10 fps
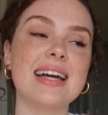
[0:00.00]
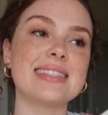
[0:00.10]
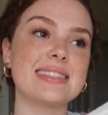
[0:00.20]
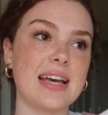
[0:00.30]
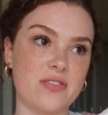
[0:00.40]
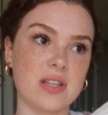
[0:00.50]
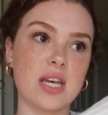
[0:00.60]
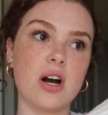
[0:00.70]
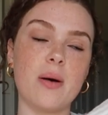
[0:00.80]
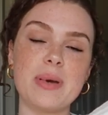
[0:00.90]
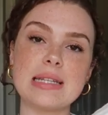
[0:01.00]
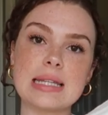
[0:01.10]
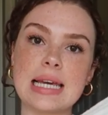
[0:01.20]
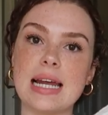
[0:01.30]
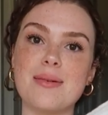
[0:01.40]
I definitely
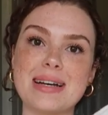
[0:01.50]
copied Lena,